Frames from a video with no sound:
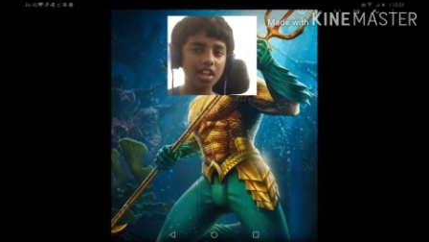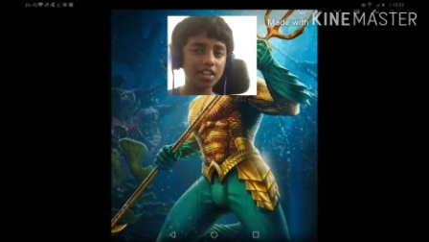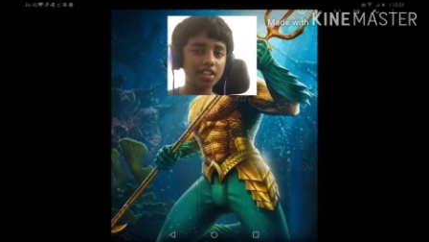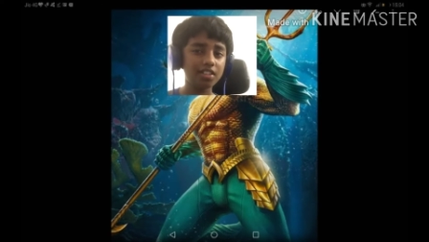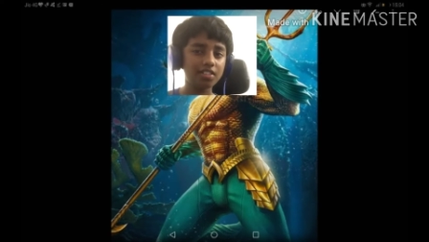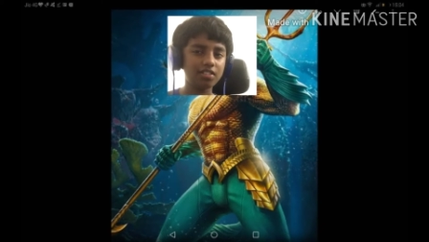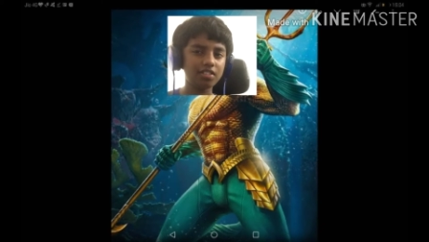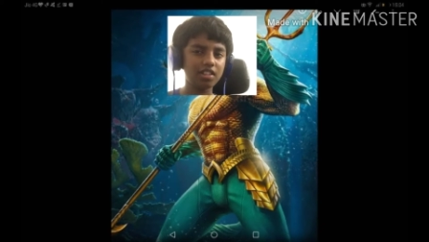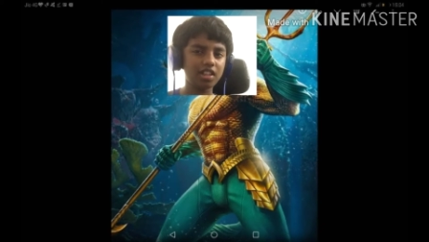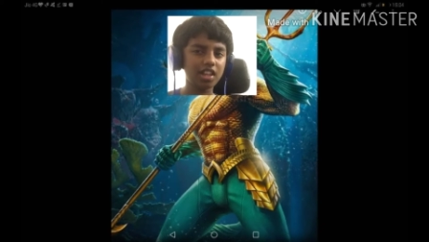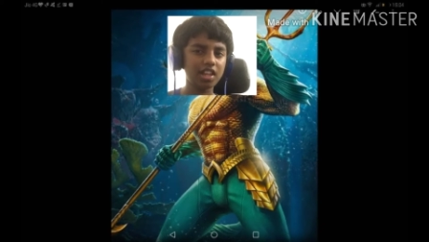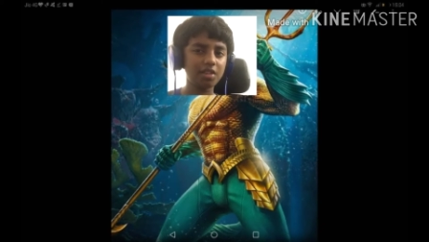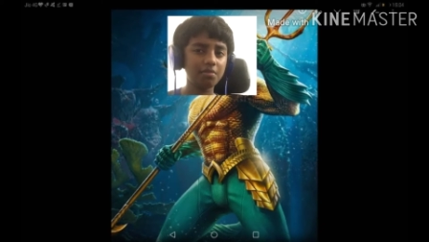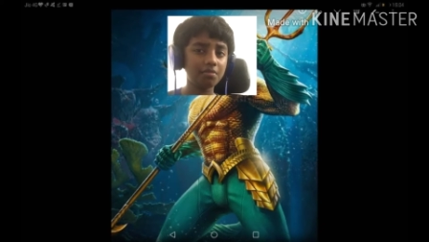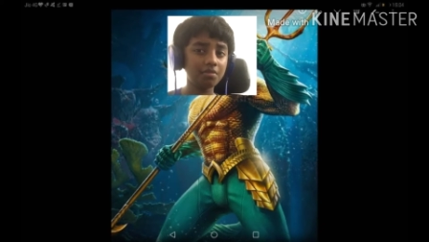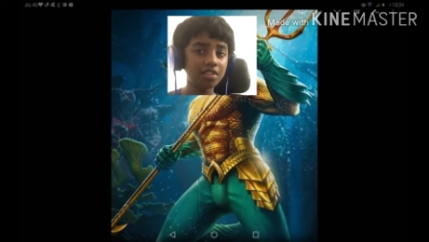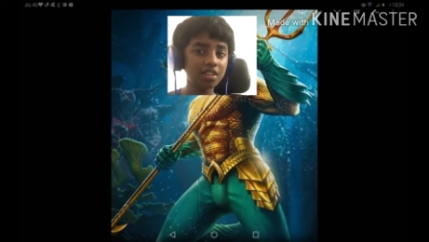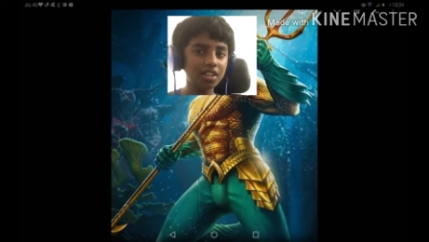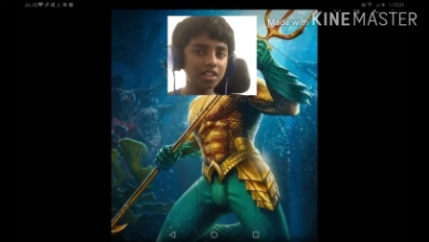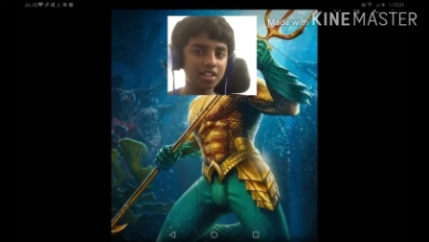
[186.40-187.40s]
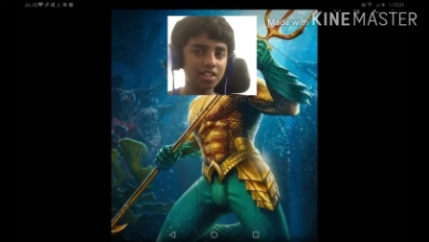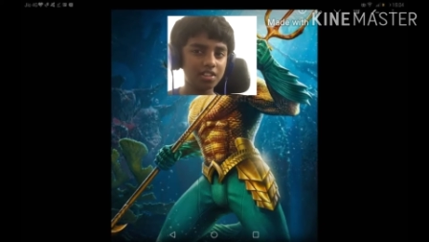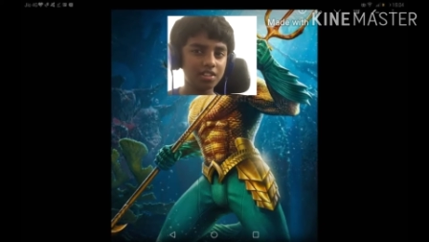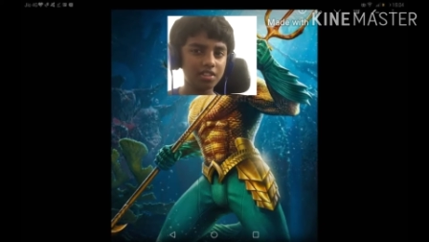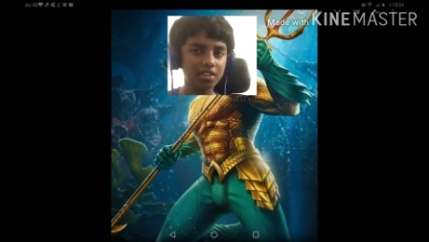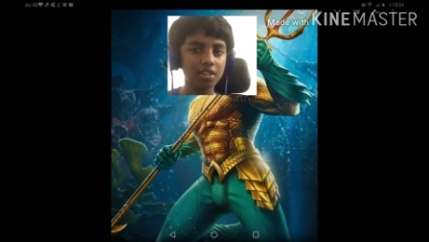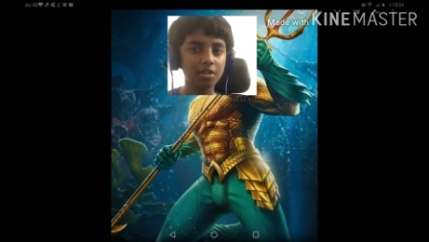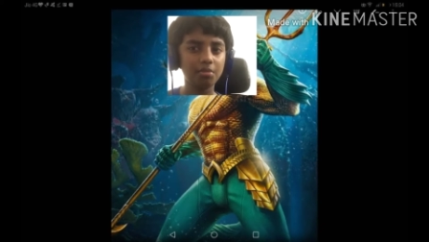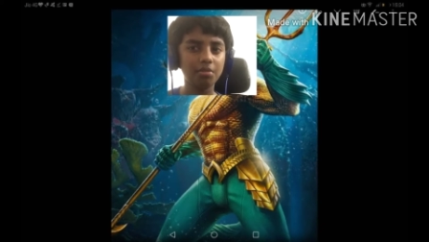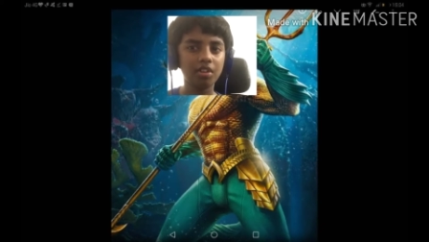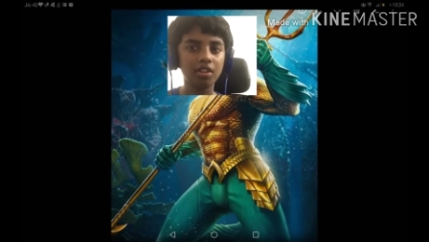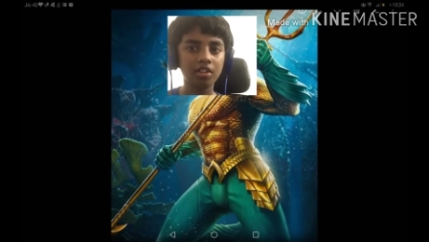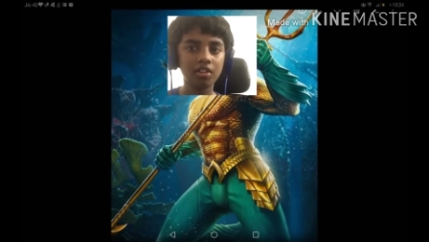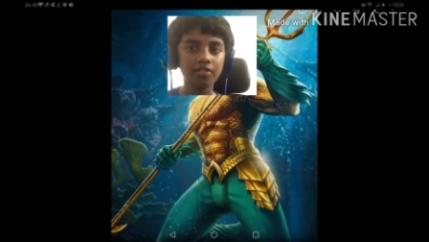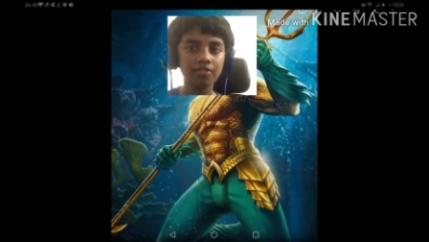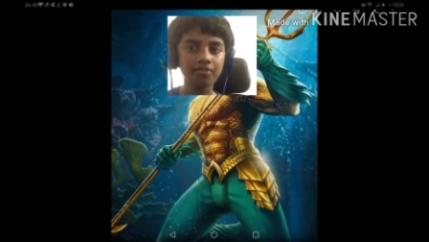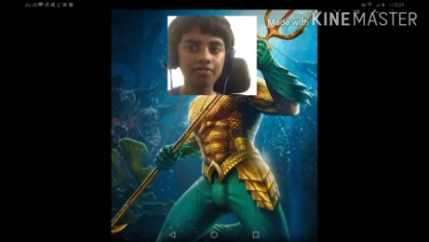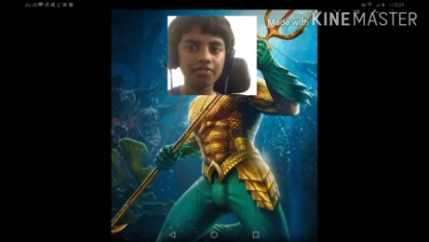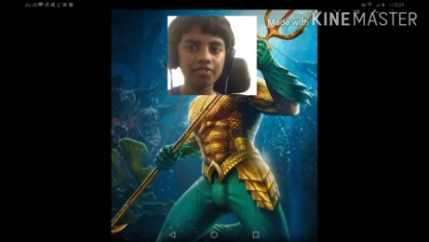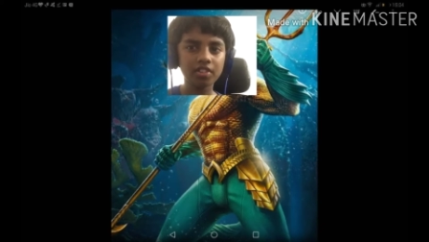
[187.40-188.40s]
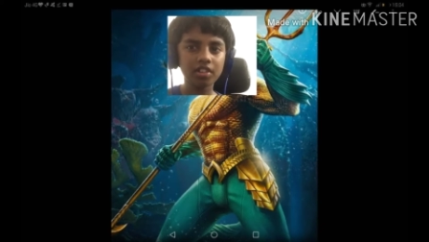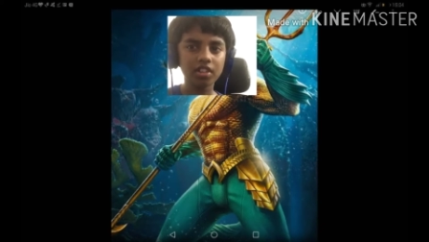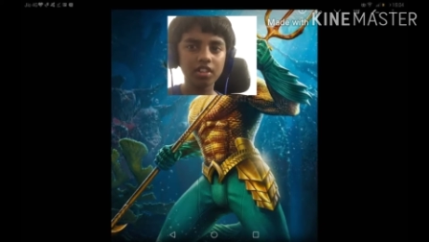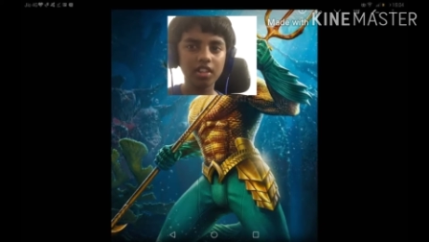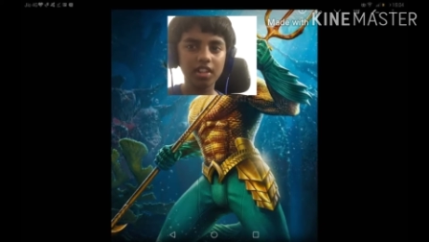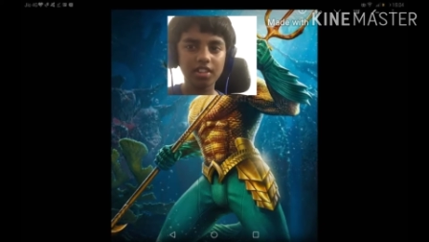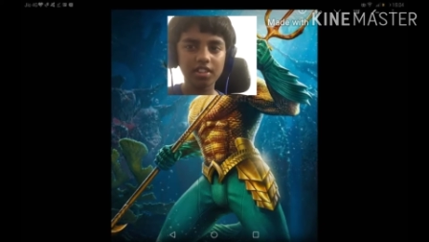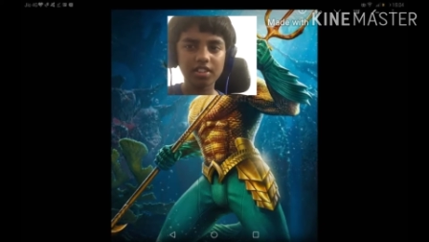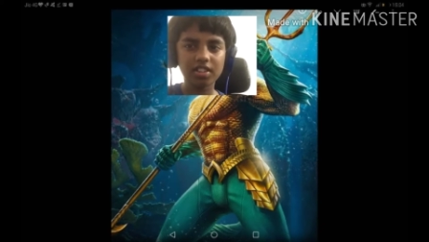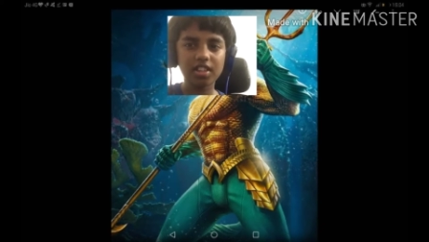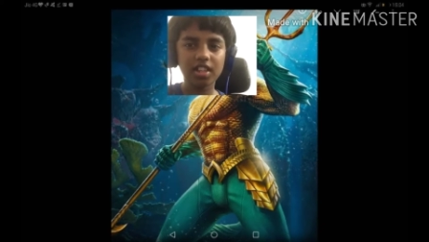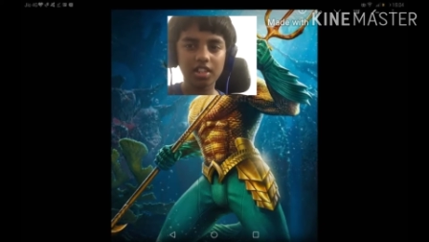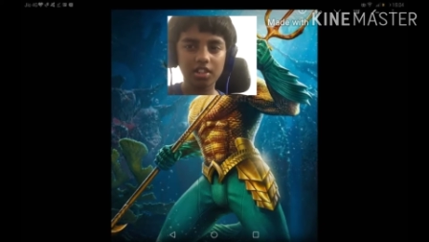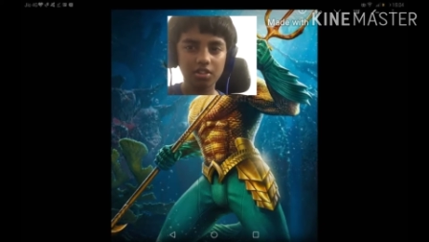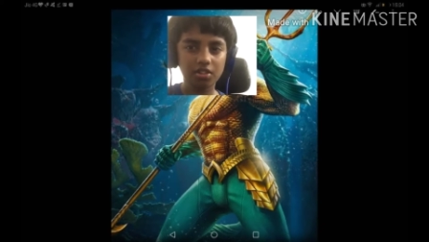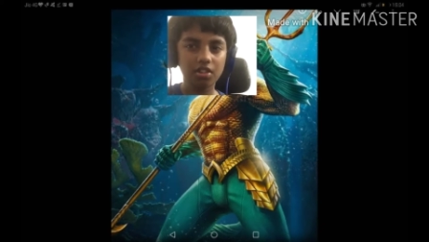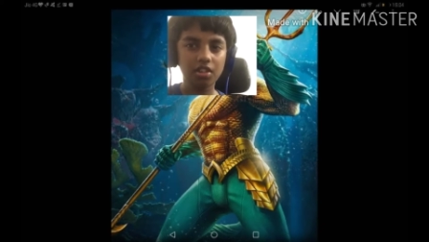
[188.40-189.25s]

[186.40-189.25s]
And his name is Nemo. Let's get to